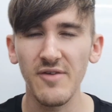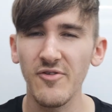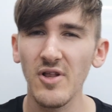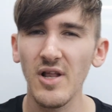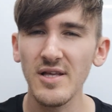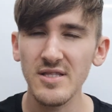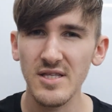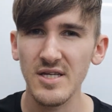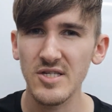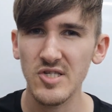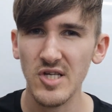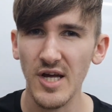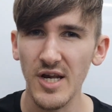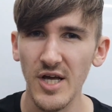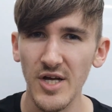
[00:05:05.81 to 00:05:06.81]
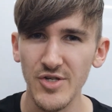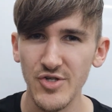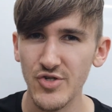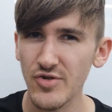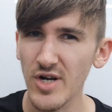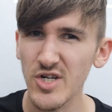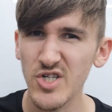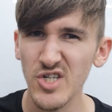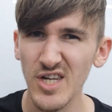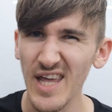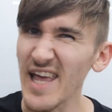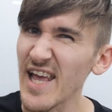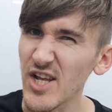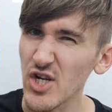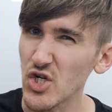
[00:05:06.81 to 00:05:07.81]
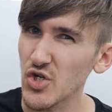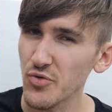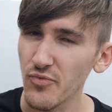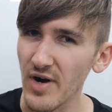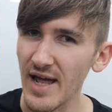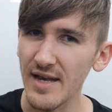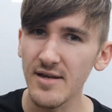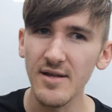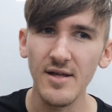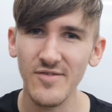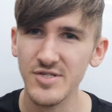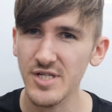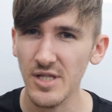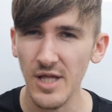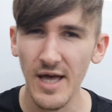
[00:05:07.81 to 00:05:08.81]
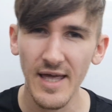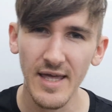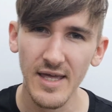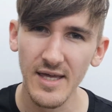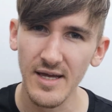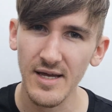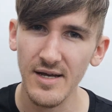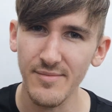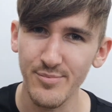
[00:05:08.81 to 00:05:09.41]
If you like this kind of structured-ish rant, give us a like,